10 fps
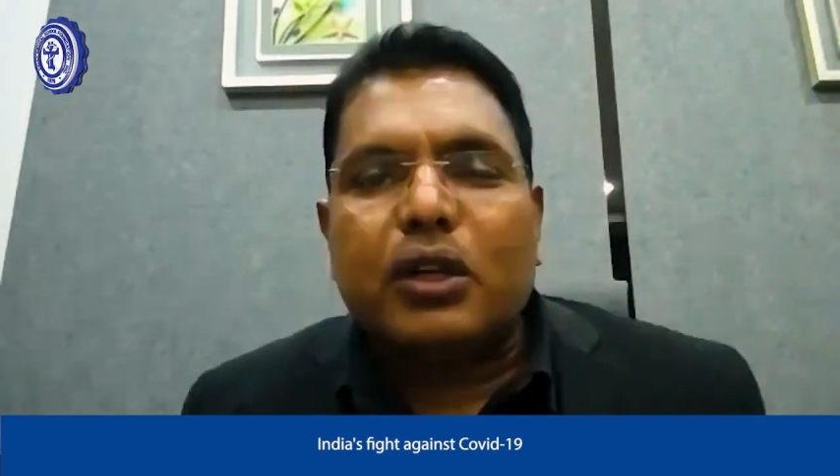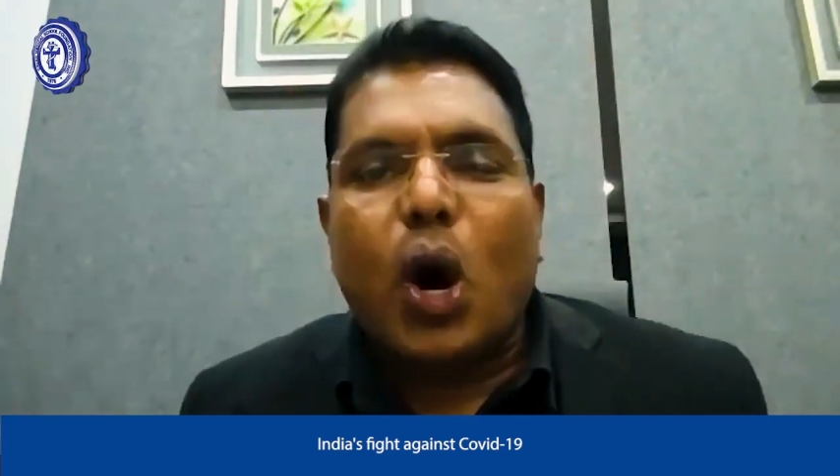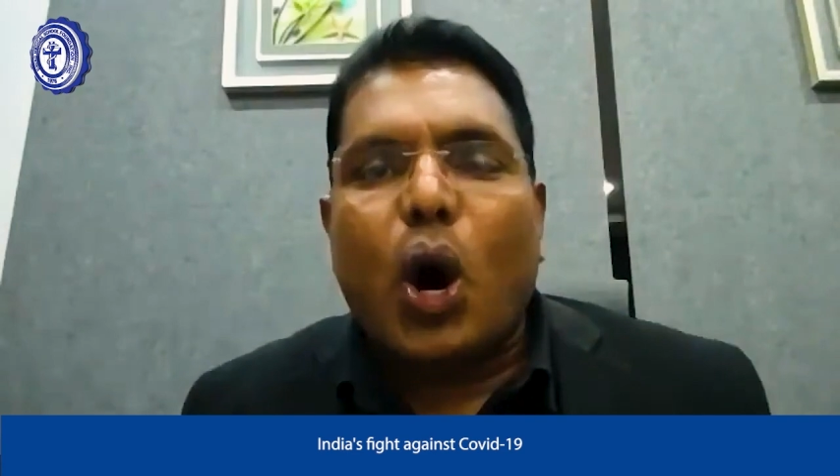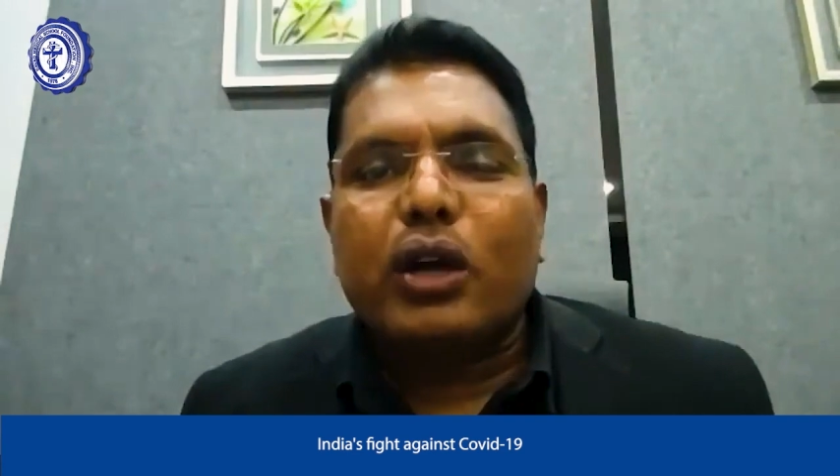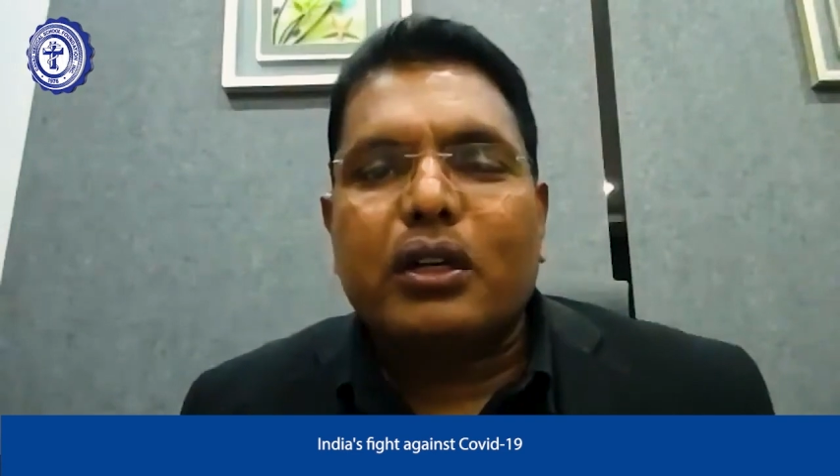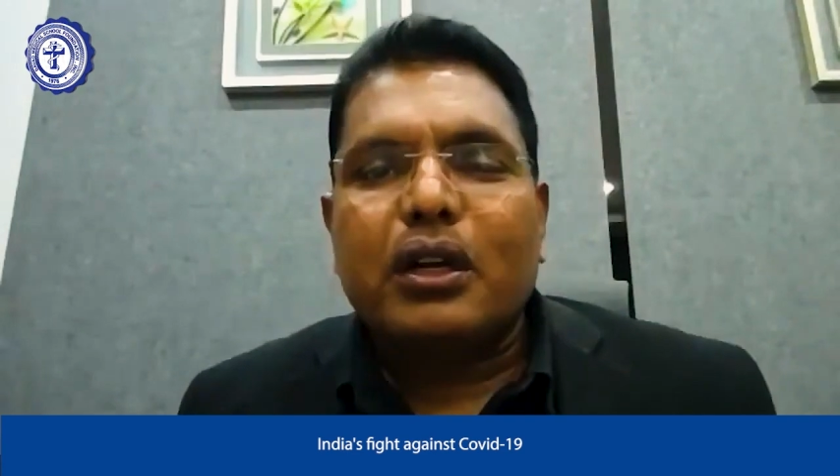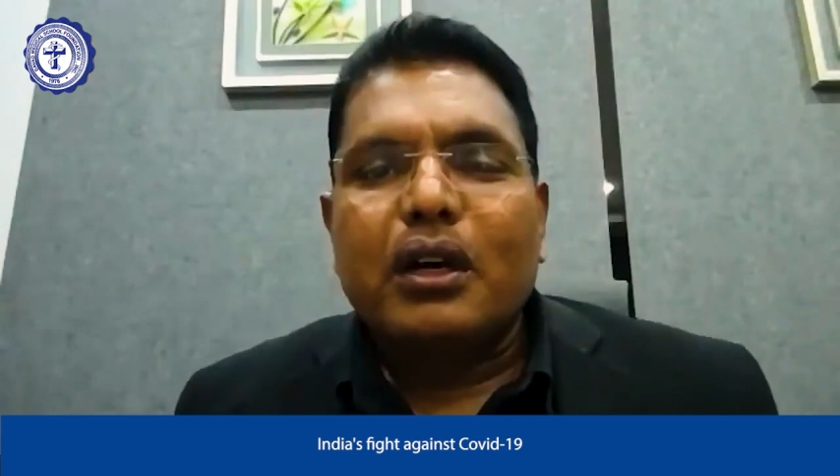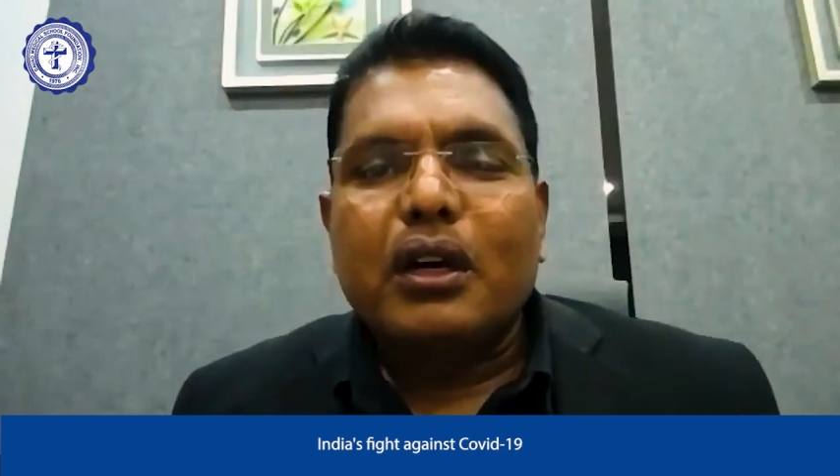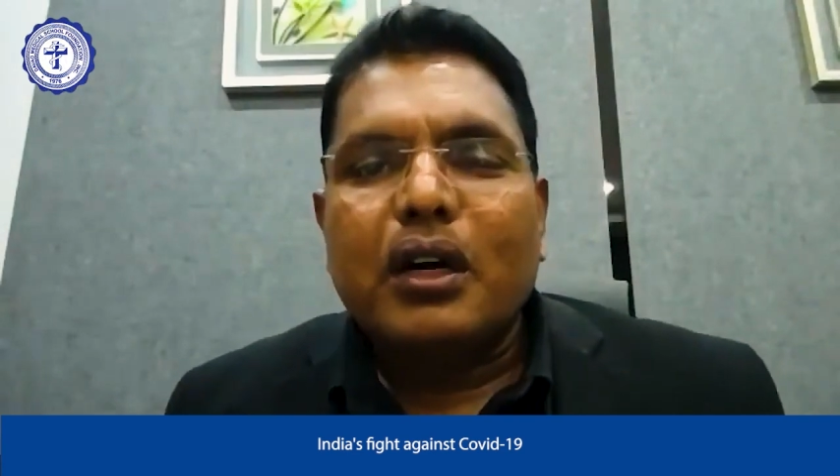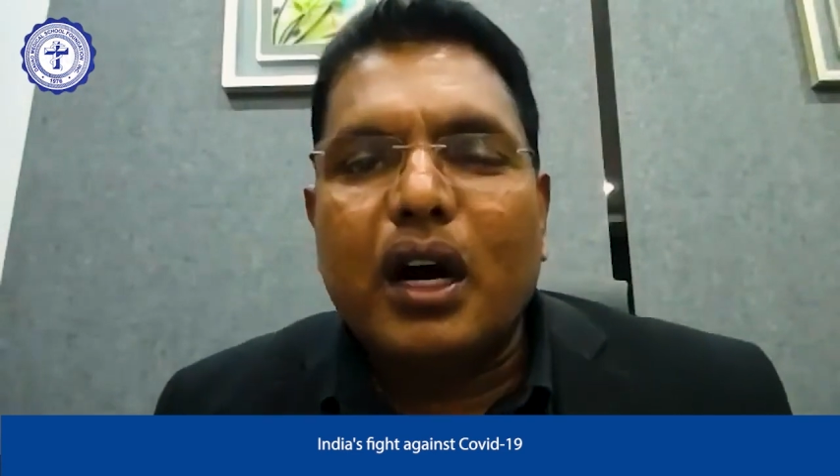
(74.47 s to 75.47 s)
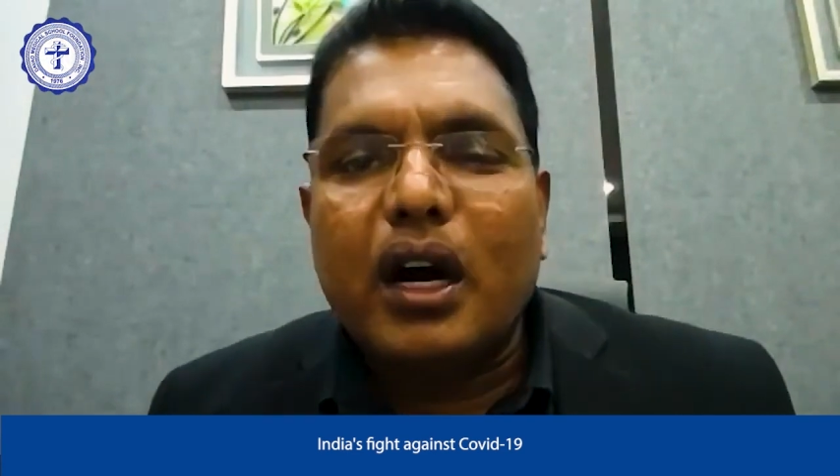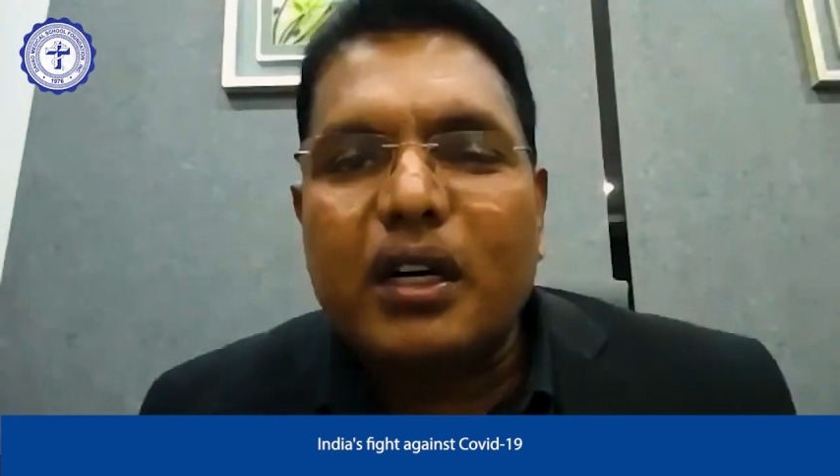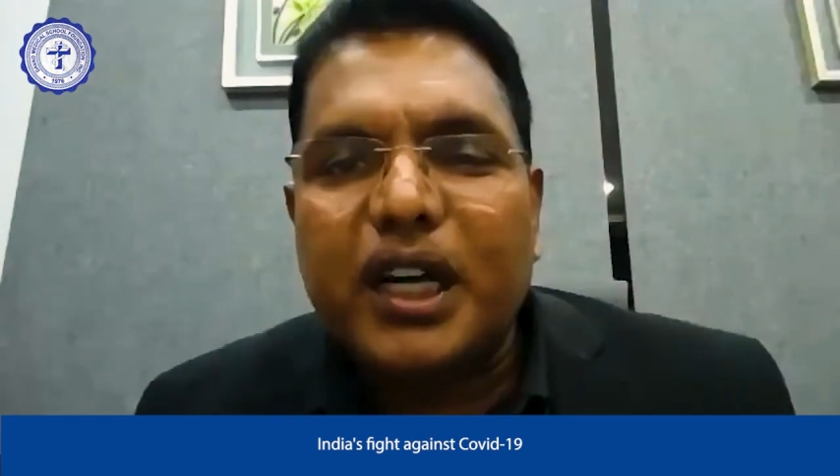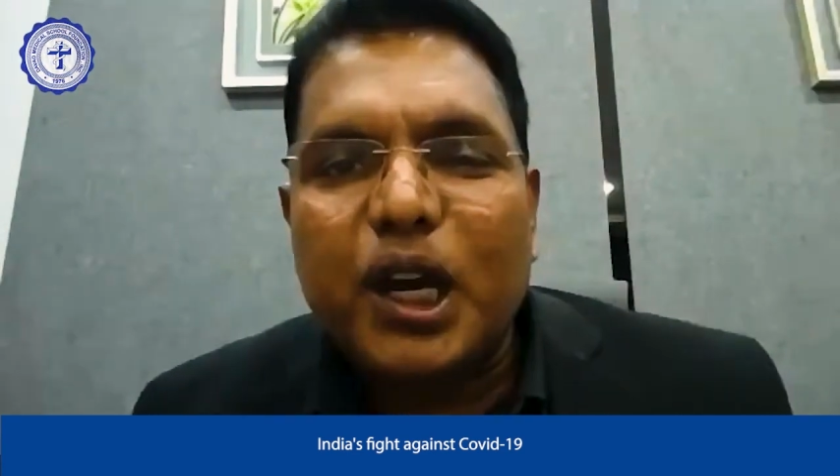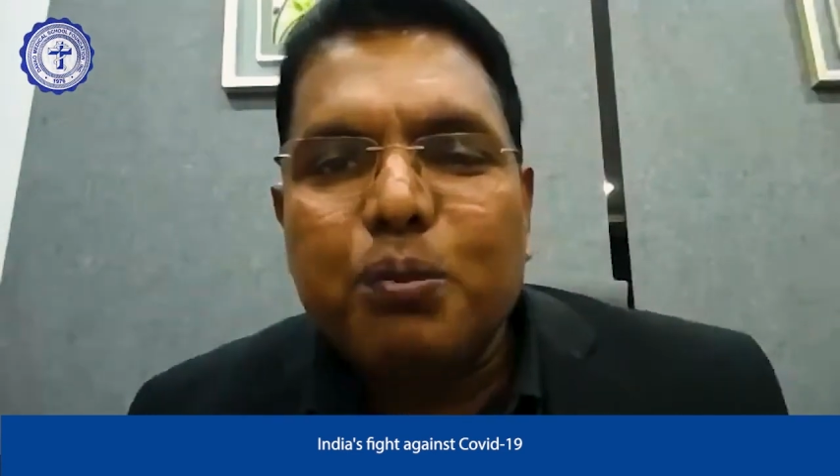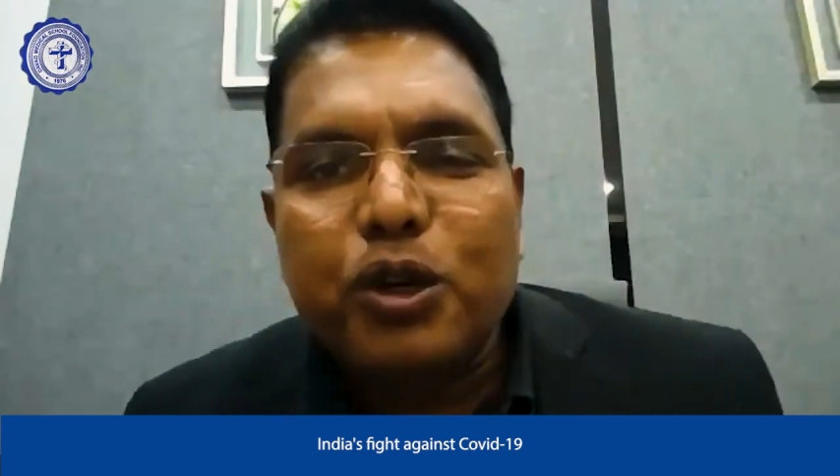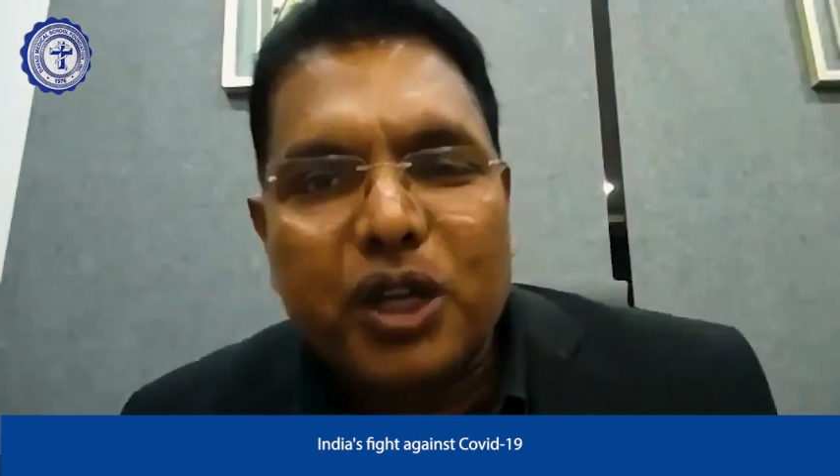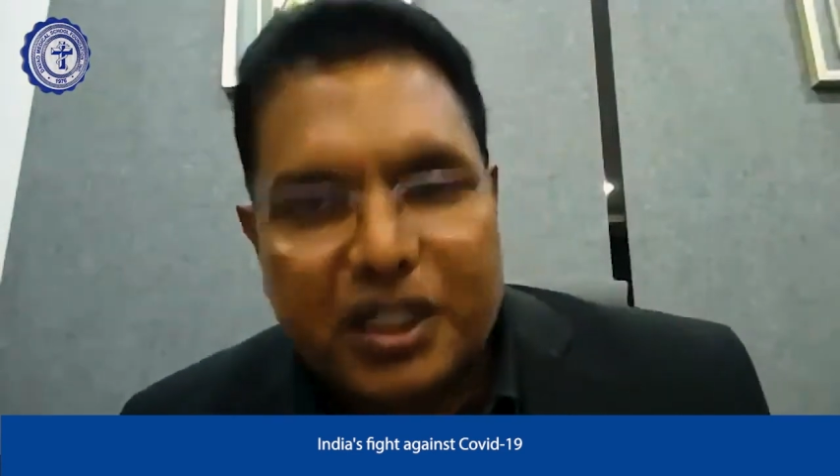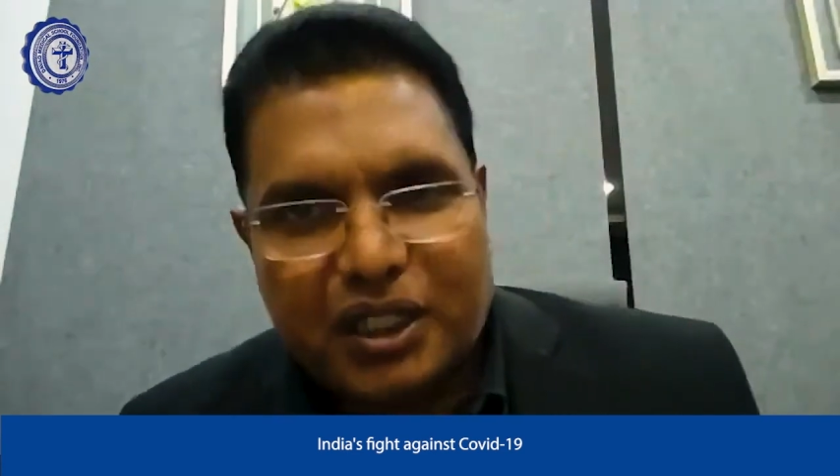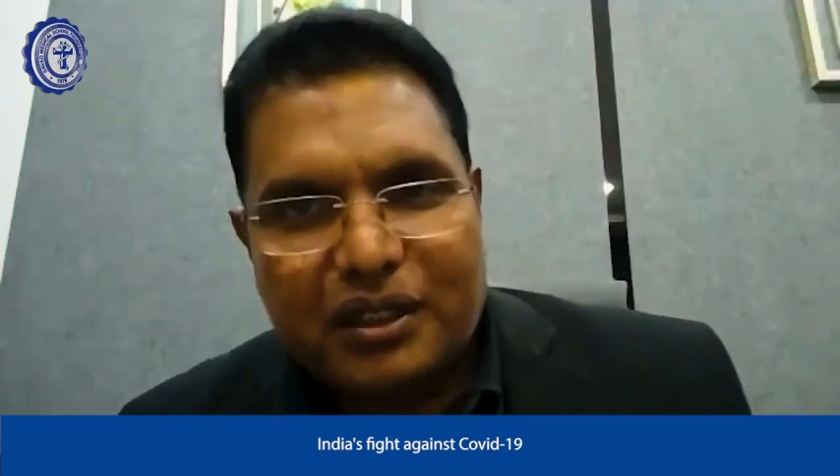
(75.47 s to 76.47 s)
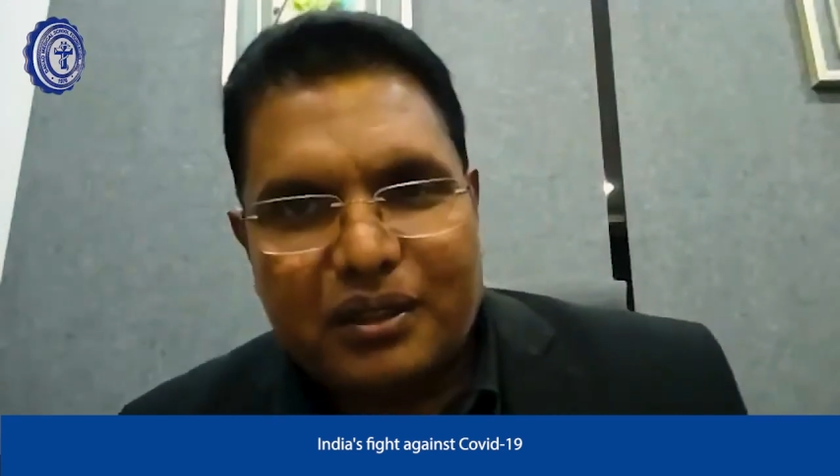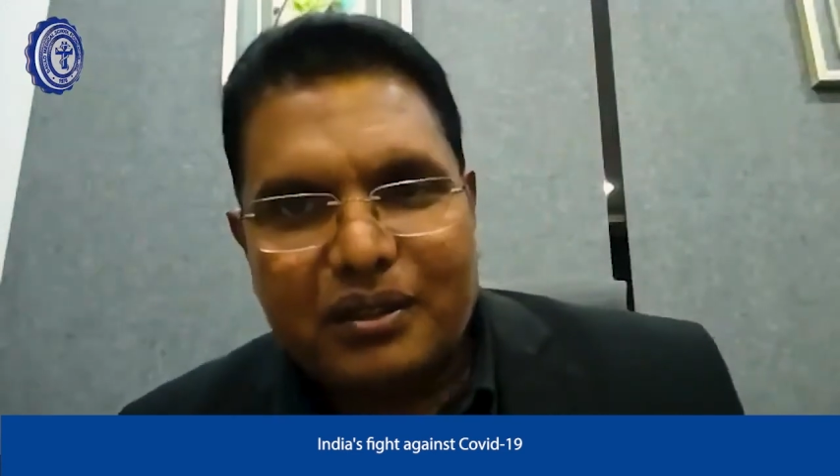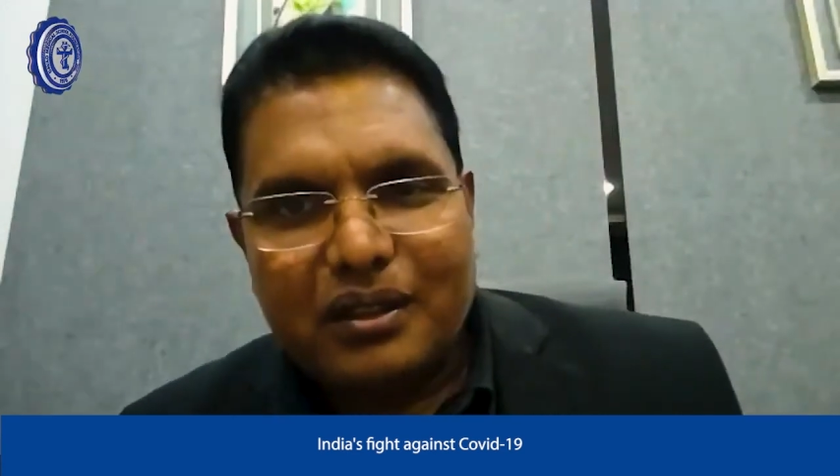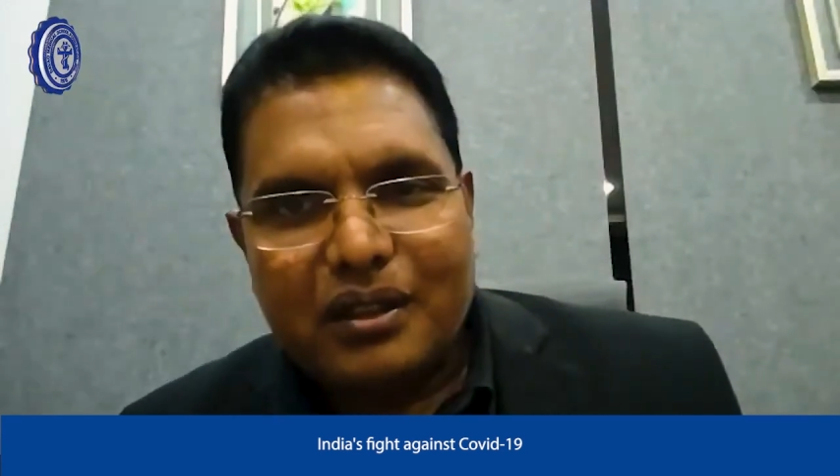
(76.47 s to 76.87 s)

got herd immunity.